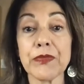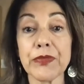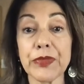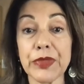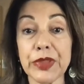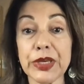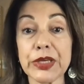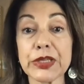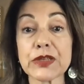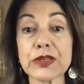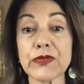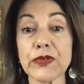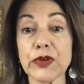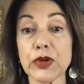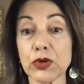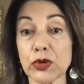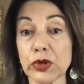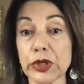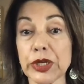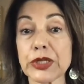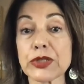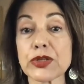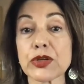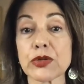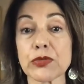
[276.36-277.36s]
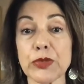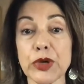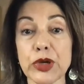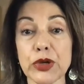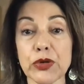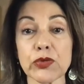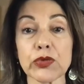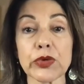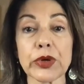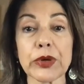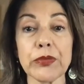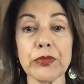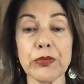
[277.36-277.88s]
these fuelings or
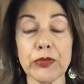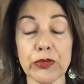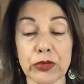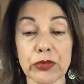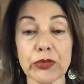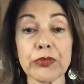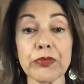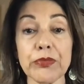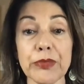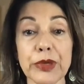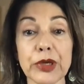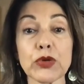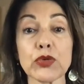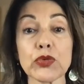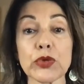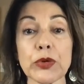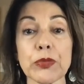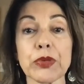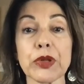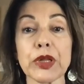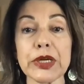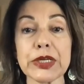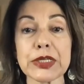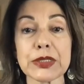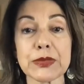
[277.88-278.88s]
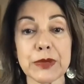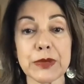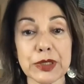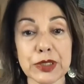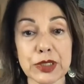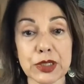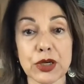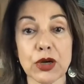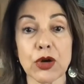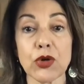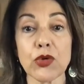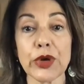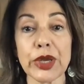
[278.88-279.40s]
meal replacements
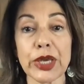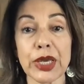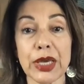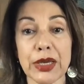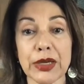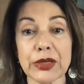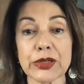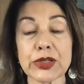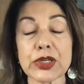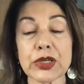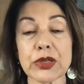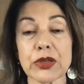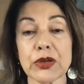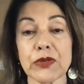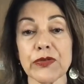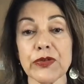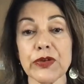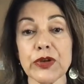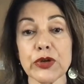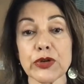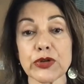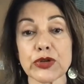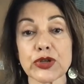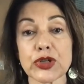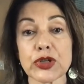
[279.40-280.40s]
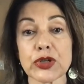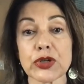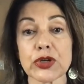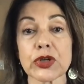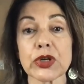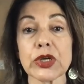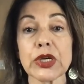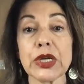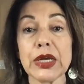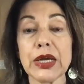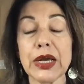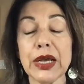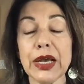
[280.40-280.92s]
going into the future
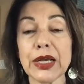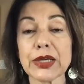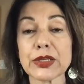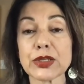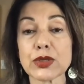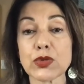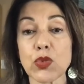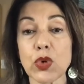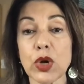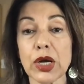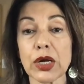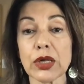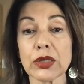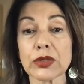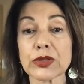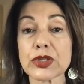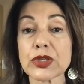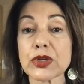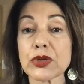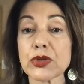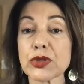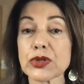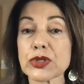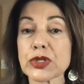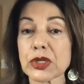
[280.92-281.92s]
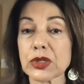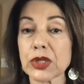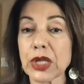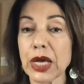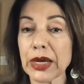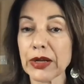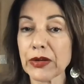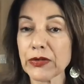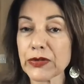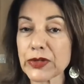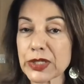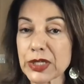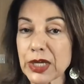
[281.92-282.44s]
as well. So there's a
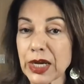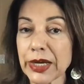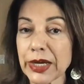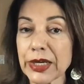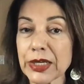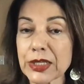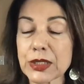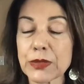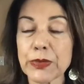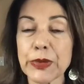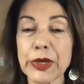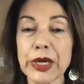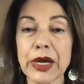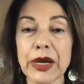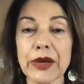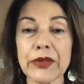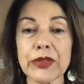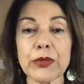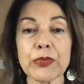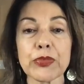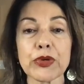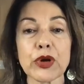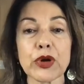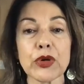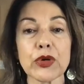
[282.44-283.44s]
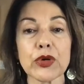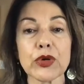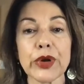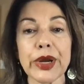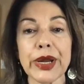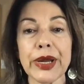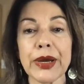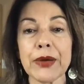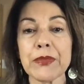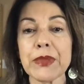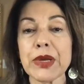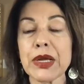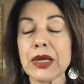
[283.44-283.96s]
lot of science behind the
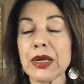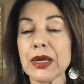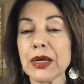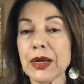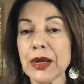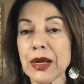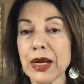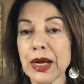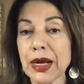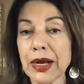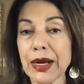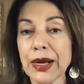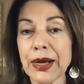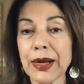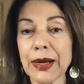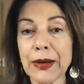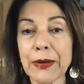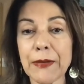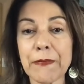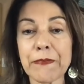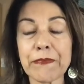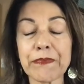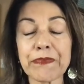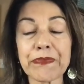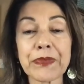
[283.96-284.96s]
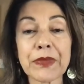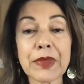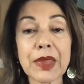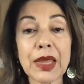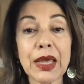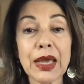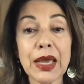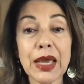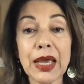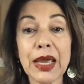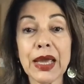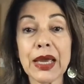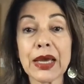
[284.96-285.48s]
program,
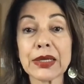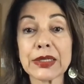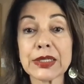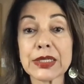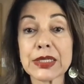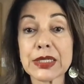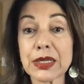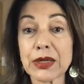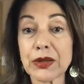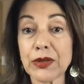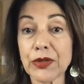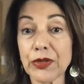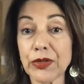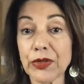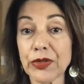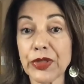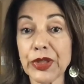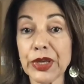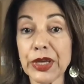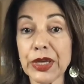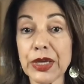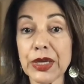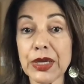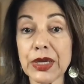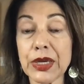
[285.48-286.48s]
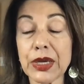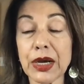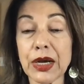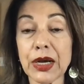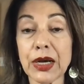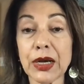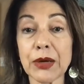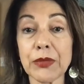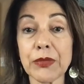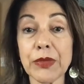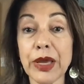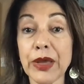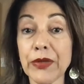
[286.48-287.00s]
and
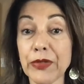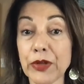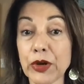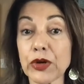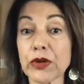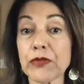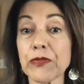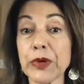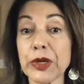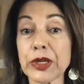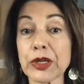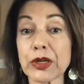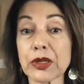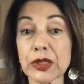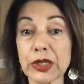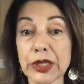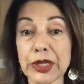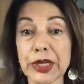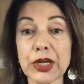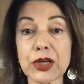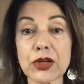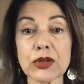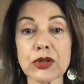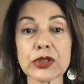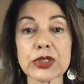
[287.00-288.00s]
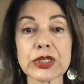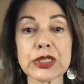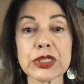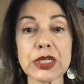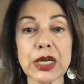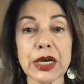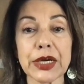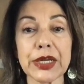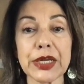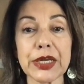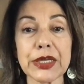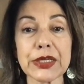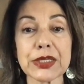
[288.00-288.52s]
there have been clinical
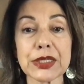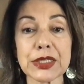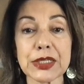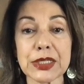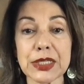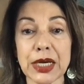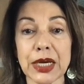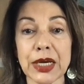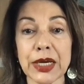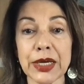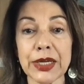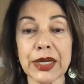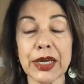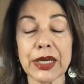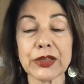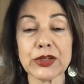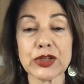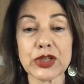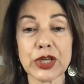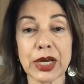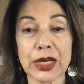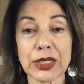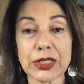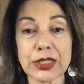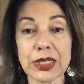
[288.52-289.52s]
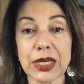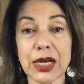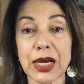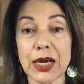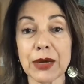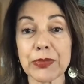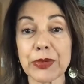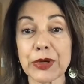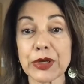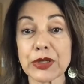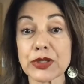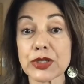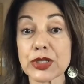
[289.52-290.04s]
studies done at Johns
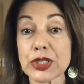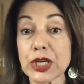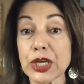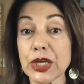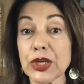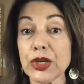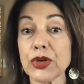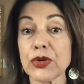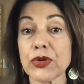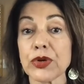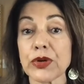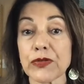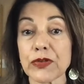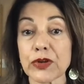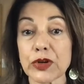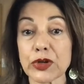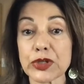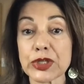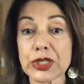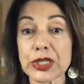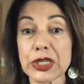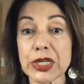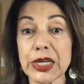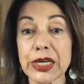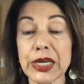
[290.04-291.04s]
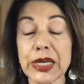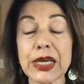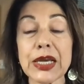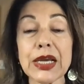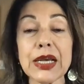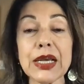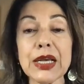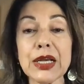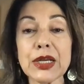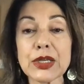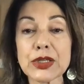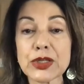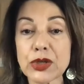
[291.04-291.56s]
Hopkins University.
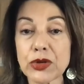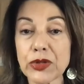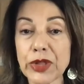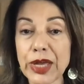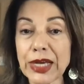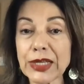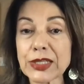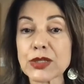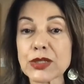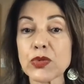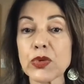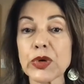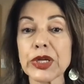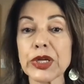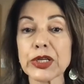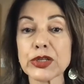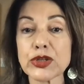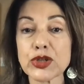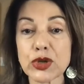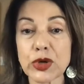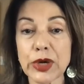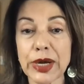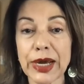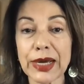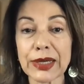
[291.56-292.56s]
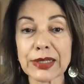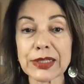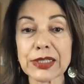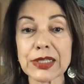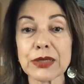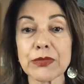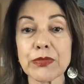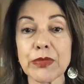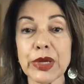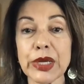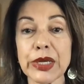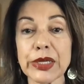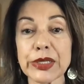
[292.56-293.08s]
So that's what attracted
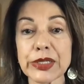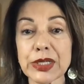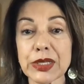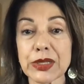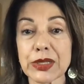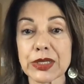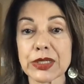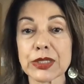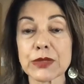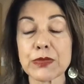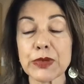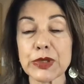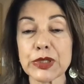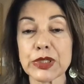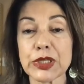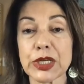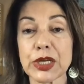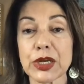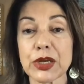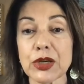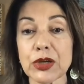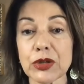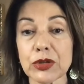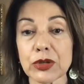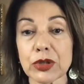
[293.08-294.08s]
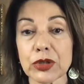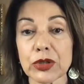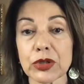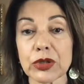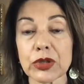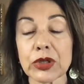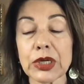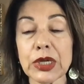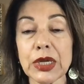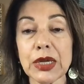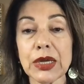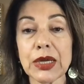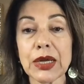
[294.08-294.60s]
me to this
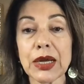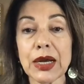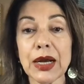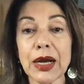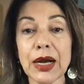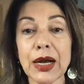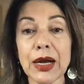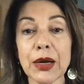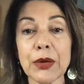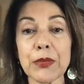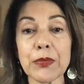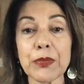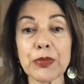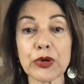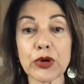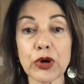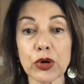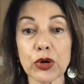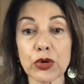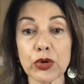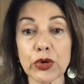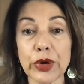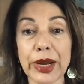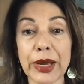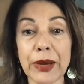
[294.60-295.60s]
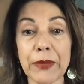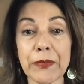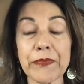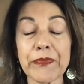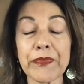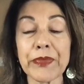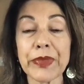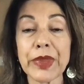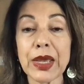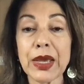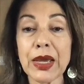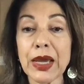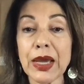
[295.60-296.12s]
particular program.
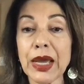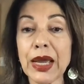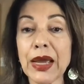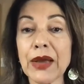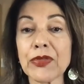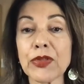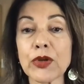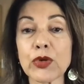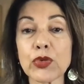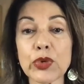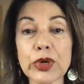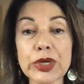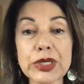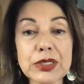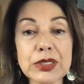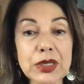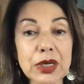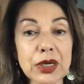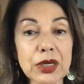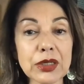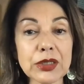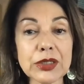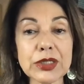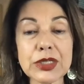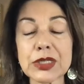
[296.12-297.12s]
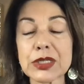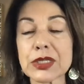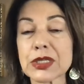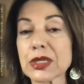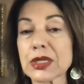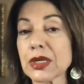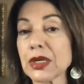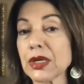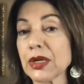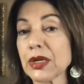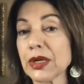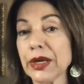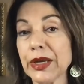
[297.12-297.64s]
And the results,
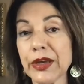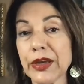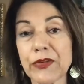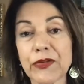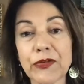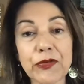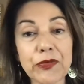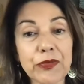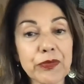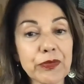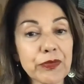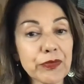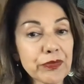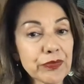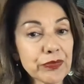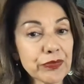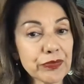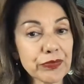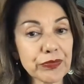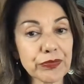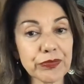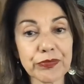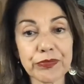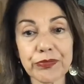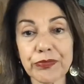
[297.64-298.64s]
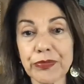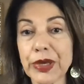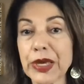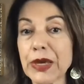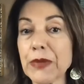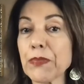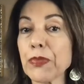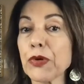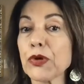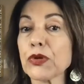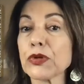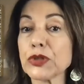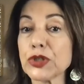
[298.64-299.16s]
if
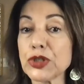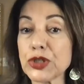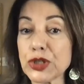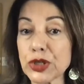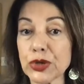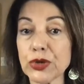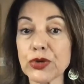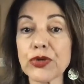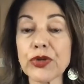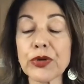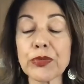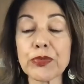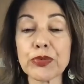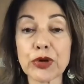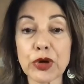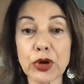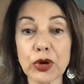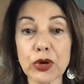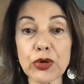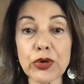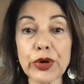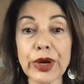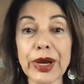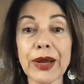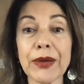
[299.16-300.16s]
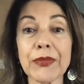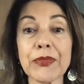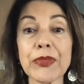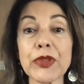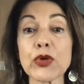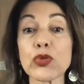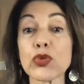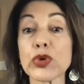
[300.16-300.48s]
people do the program, the